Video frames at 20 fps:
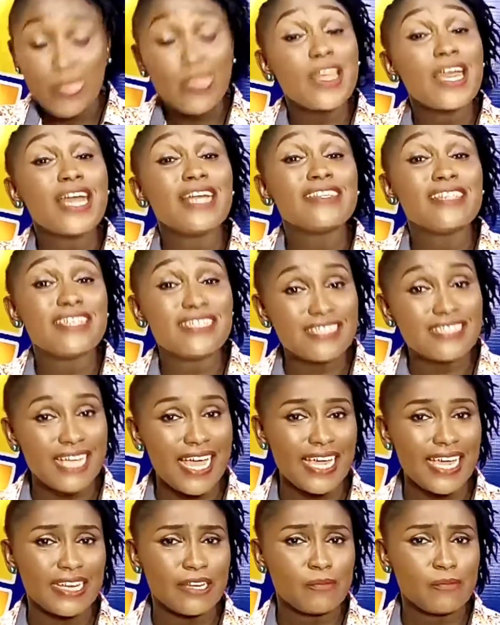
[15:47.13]
a
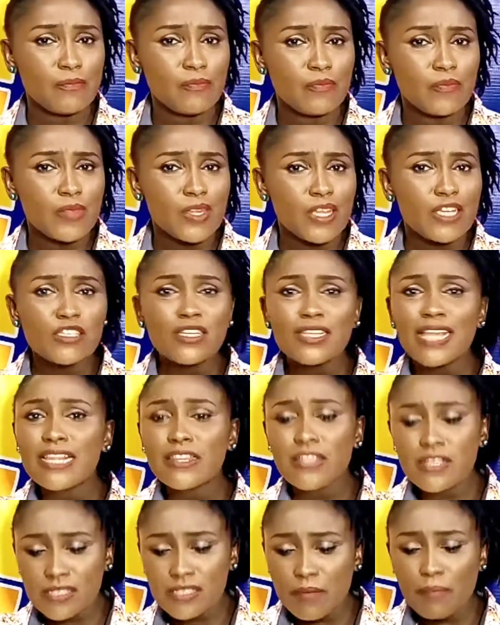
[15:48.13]
design. So that
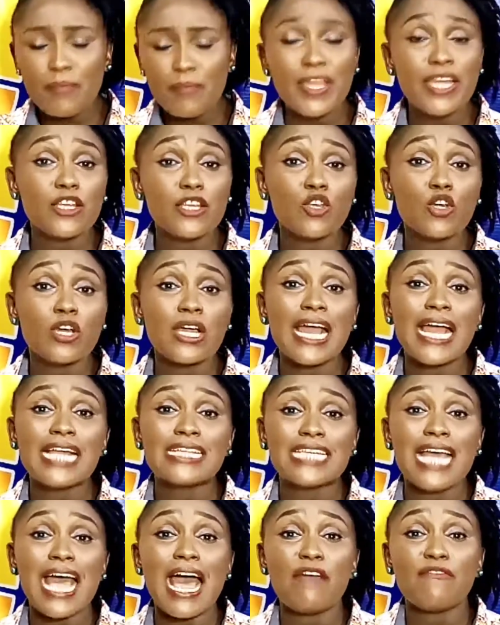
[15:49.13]
doesn't mean you can't
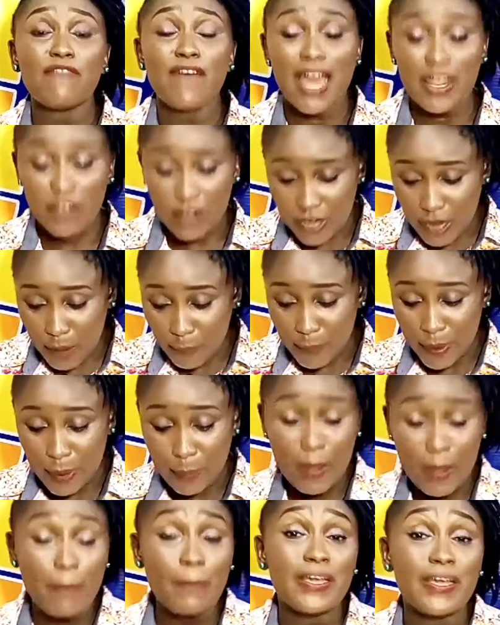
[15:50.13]
have another
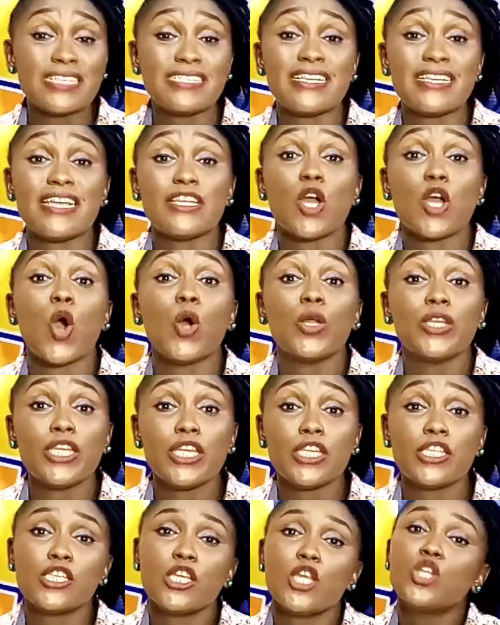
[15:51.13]
paper pasted on
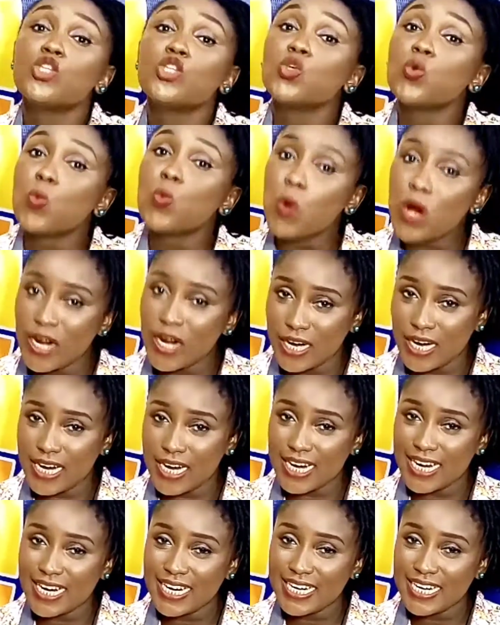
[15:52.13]
it to work.
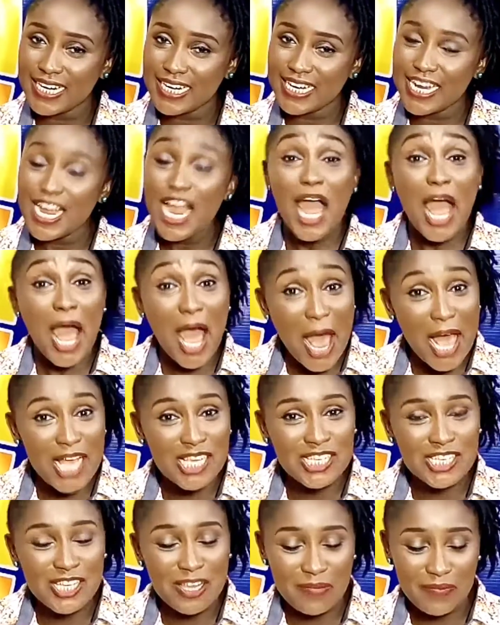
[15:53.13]

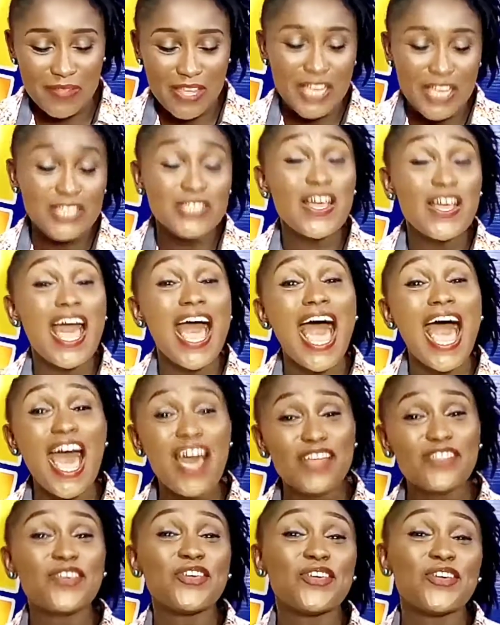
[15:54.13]
Awesome. So how
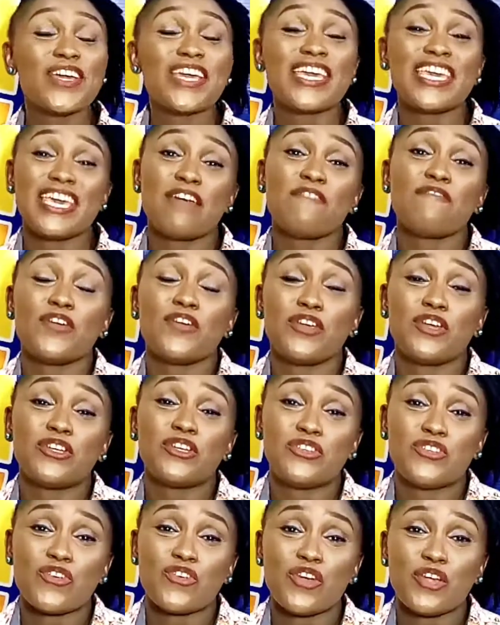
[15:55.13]
do you care for your
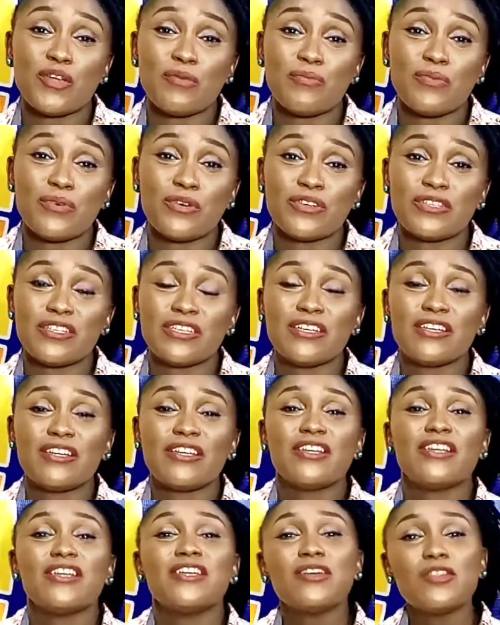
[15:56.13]
drawing board?
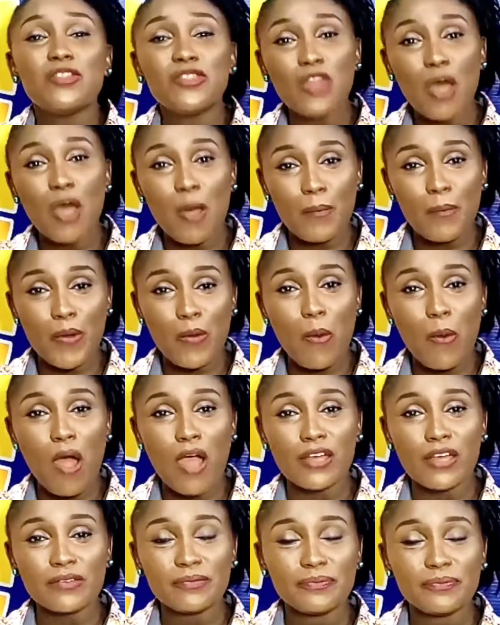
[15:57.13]
Number one,
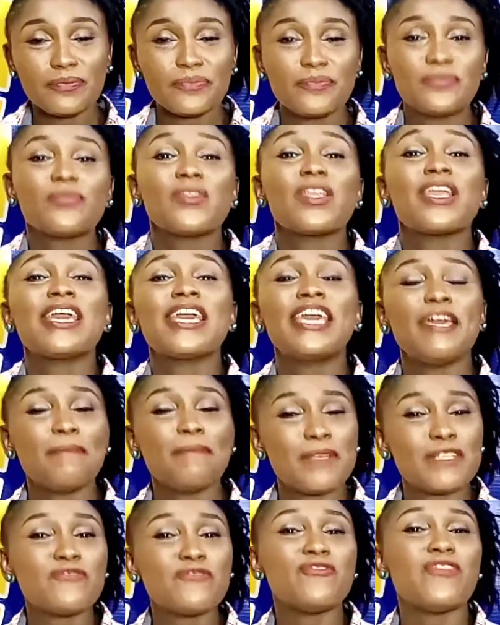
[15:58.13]
keep it
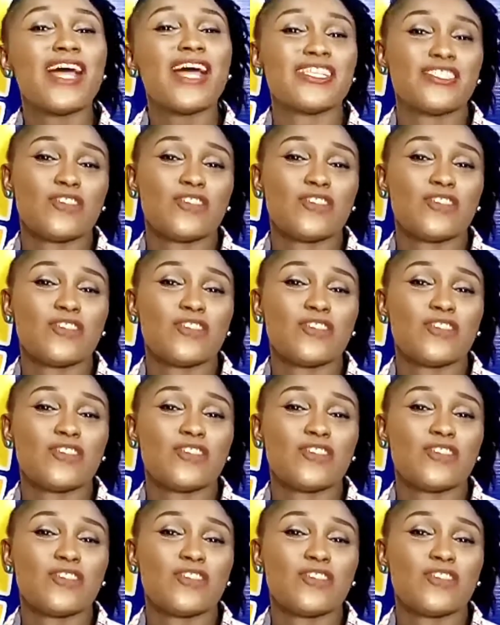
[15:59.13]
flat